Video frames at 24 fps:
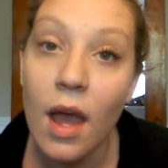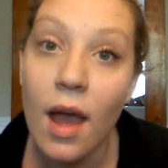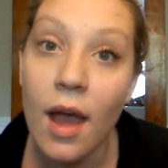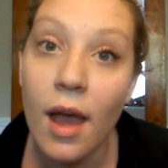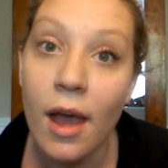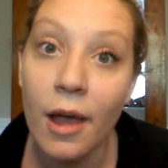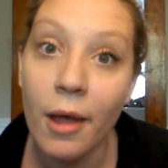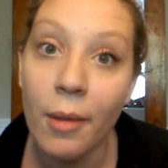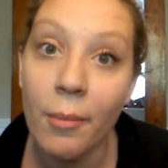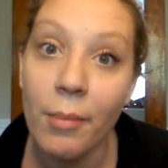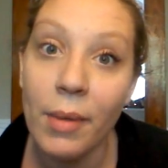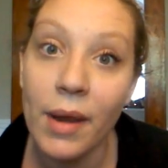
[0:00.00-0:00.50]

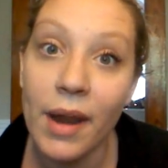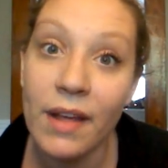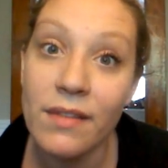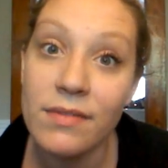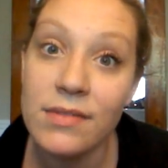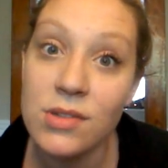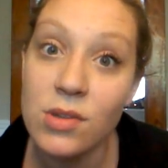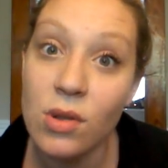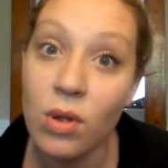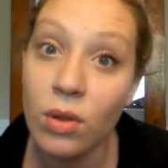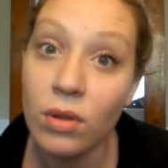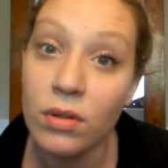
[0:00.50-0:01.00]
But
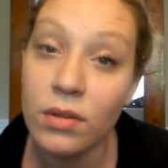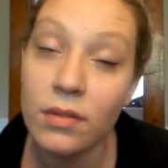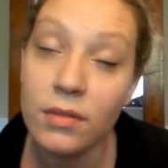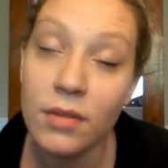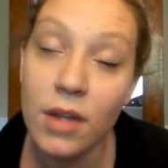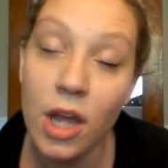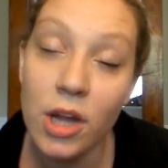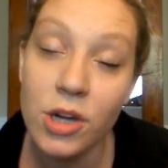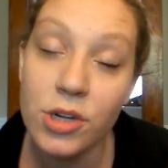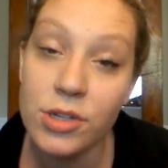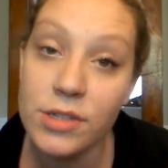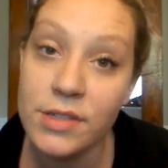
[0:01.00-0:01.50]
I've sold
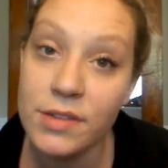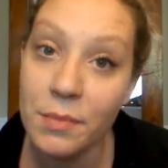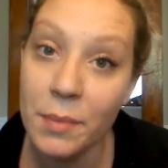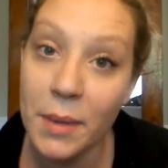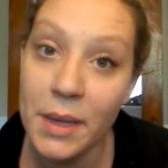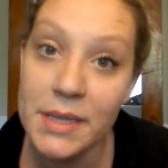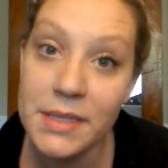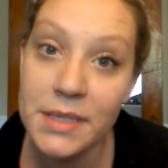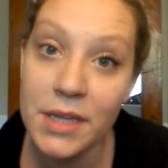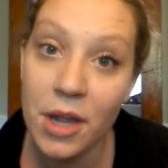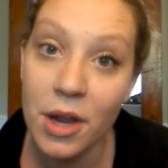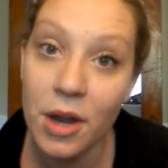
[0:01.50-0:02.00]
hundreds of
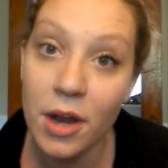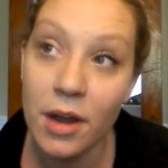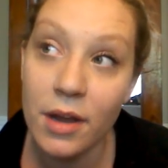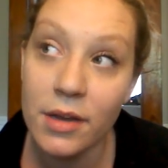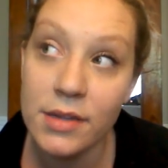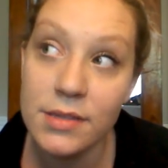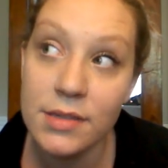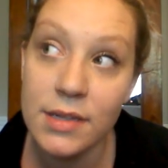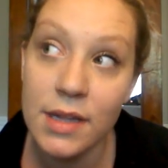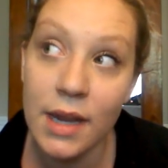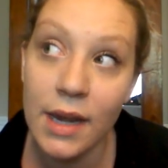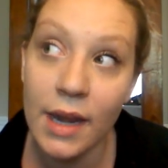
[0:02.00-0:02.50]

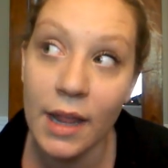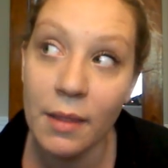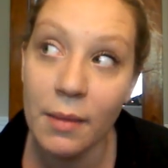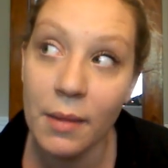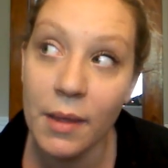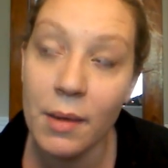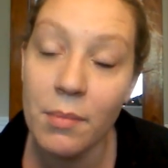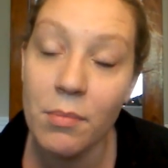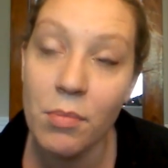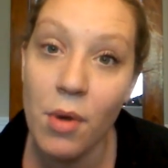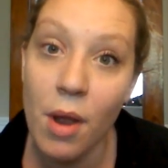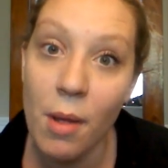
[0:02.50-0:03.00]
mascaras, and I
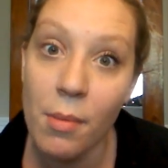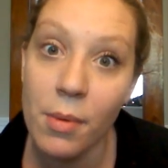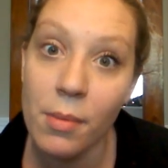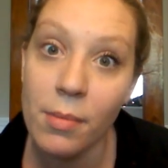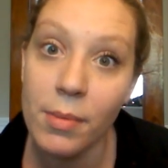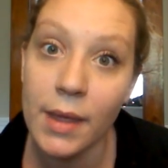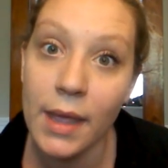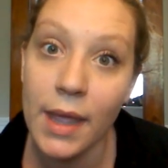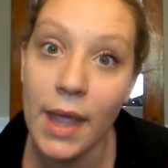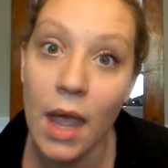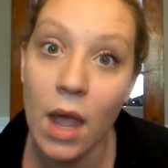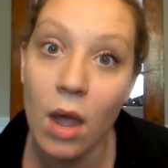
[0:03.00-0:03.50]
can
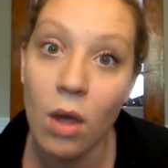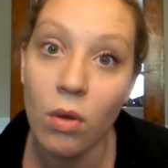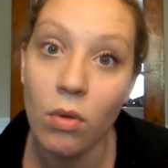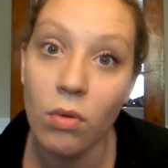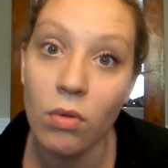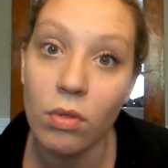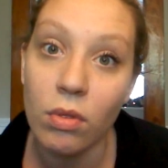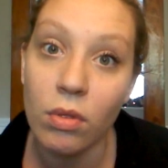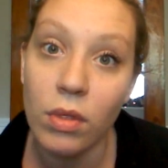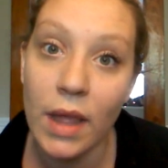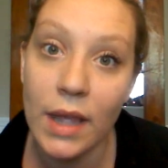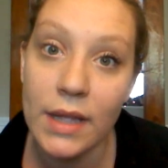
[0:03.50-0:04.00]
probably
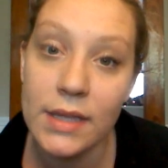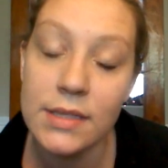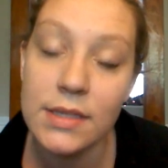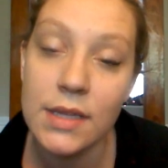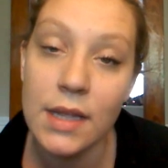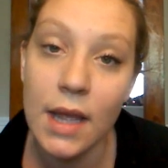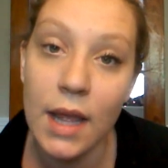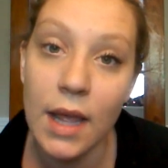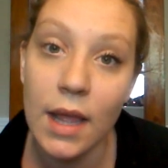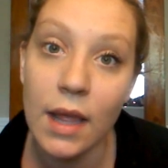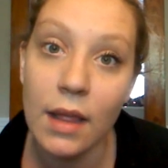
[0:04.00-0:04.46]
count less